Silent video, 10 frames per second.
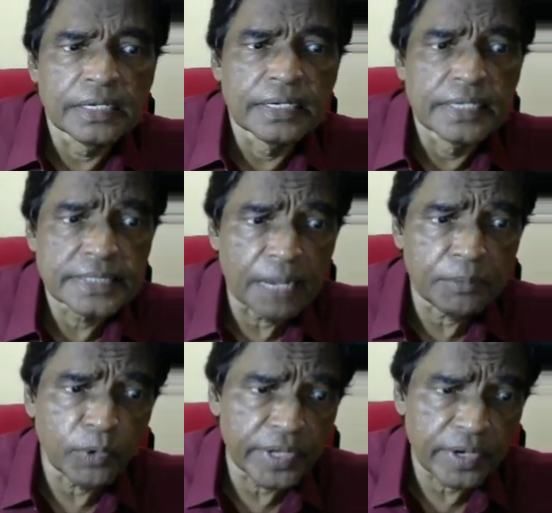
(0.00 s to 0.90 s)
Some
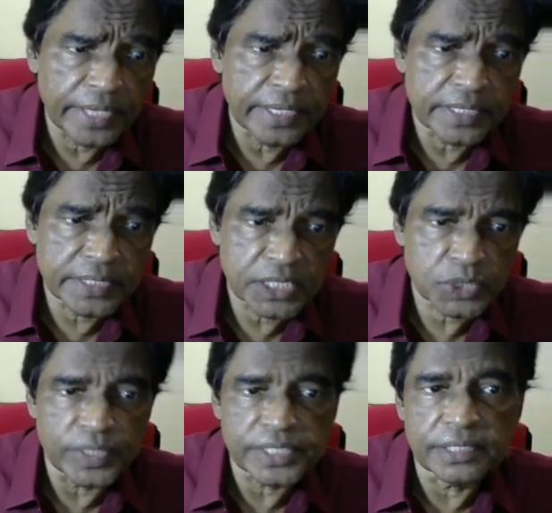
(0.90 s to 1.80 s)
want to write the research
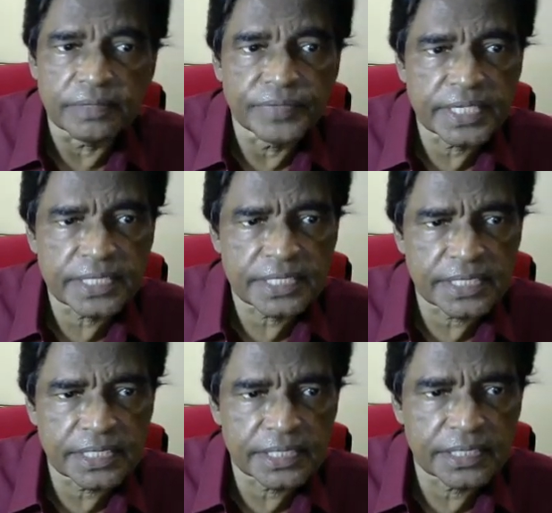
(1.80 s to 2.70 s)
question. Just
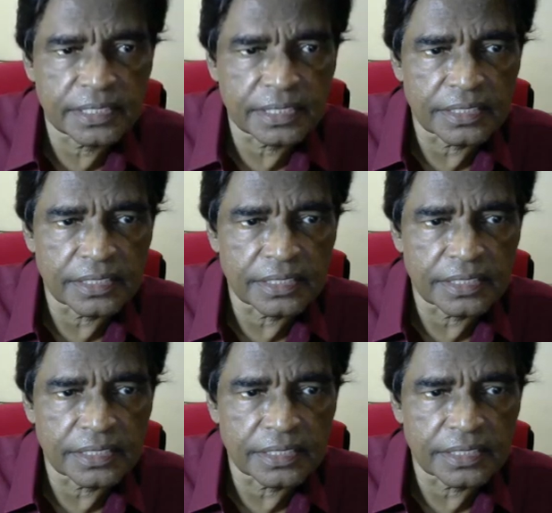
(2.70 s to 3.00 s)
turn